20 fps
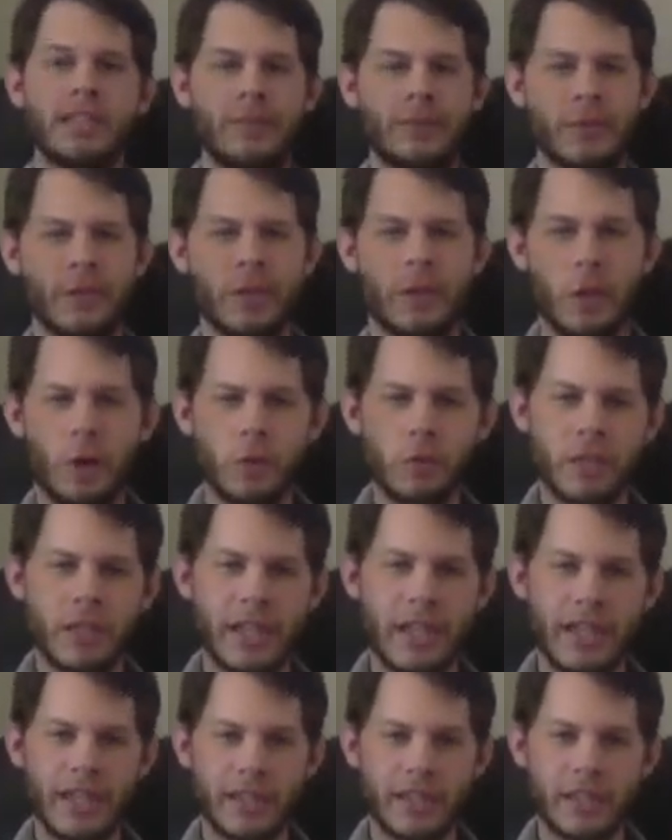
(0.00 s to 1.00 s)
It was a
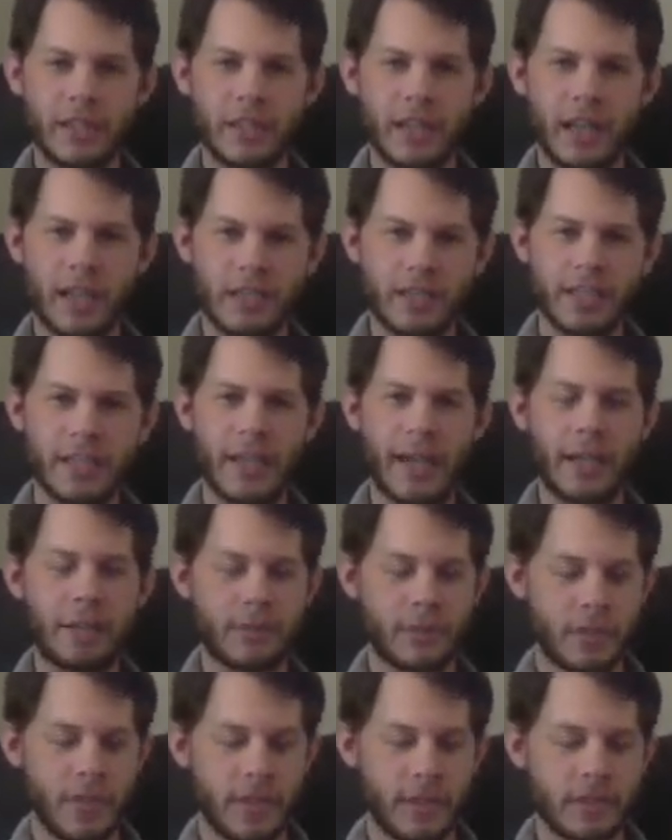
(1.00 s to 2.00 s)
golden age, as the
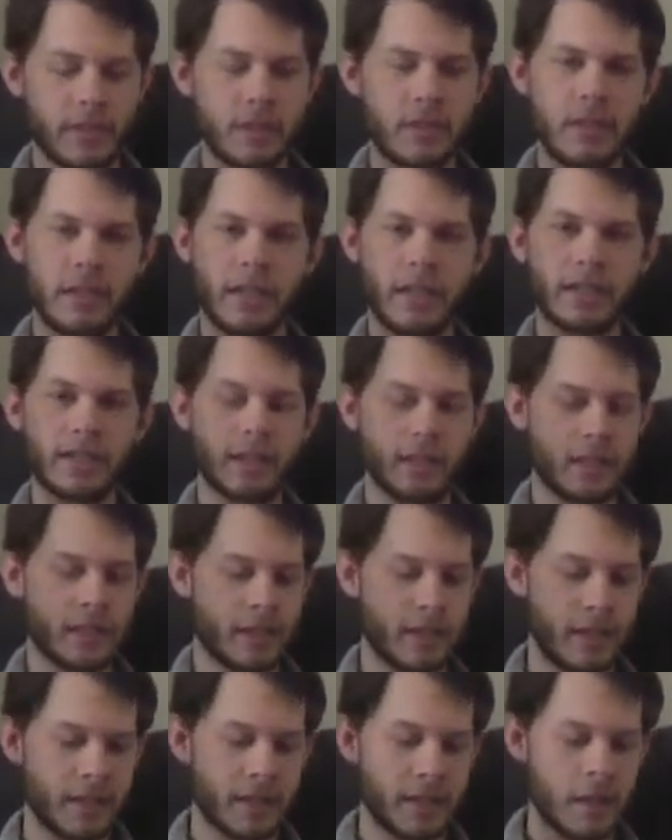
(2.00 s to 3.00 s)
game says, Destiny
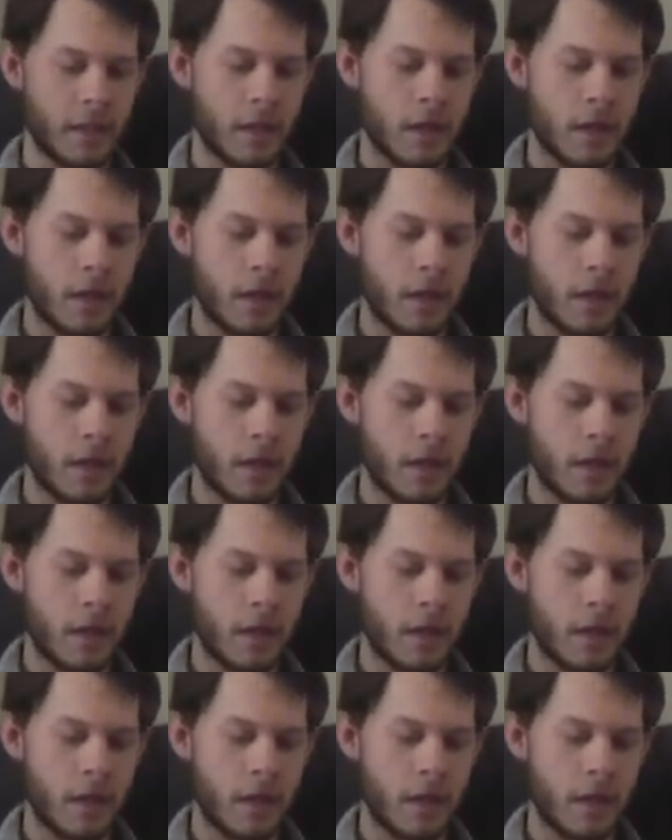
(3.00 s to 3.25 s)
says.